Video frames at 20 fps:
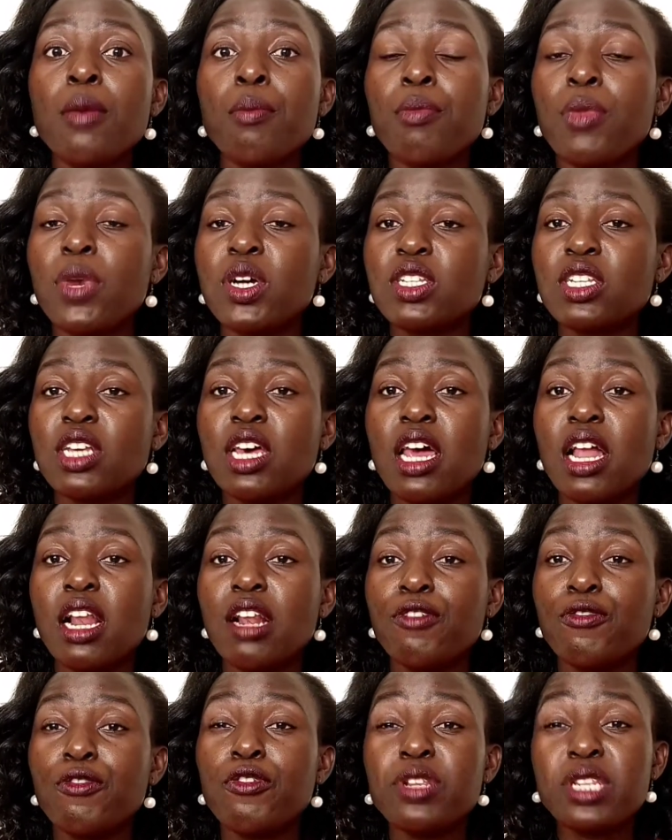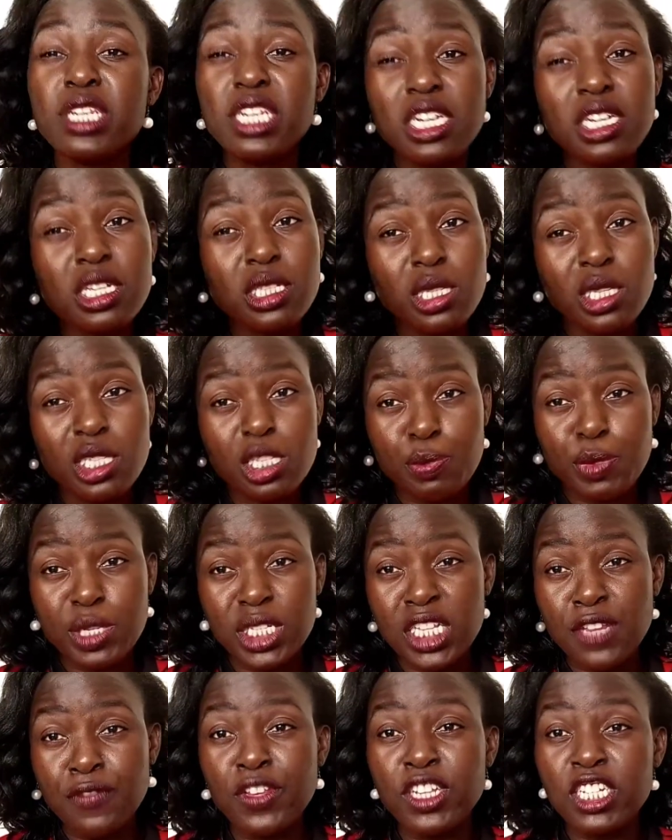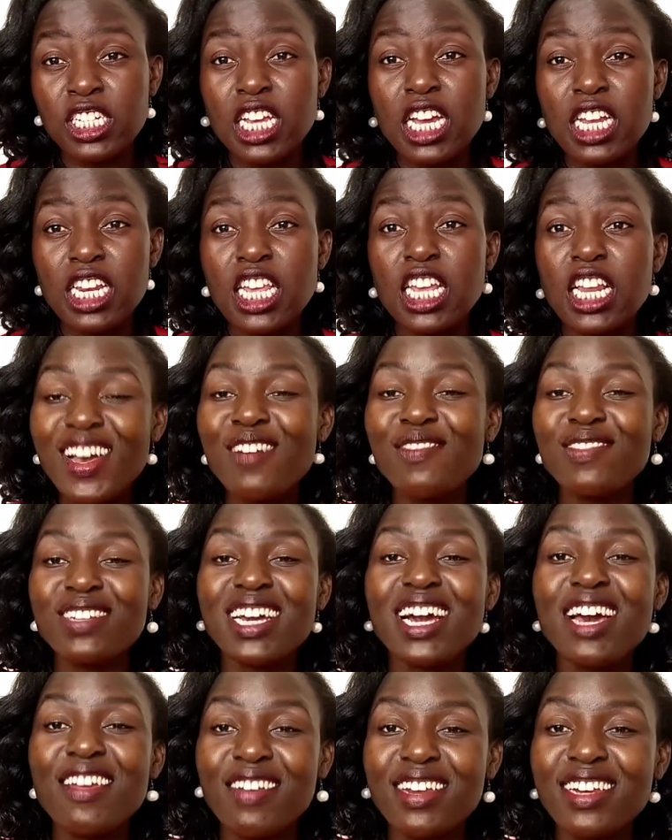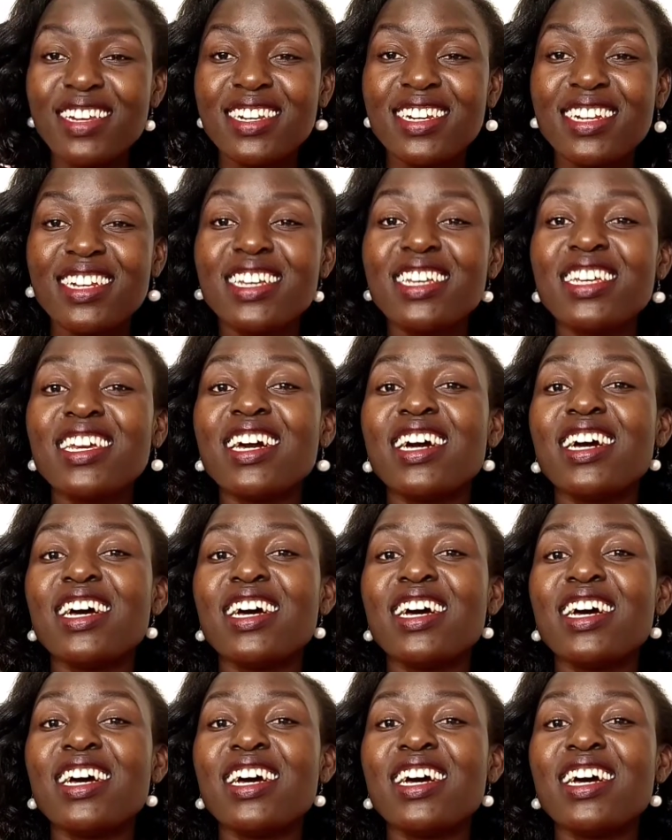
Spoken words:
But for this specific channel I'm currently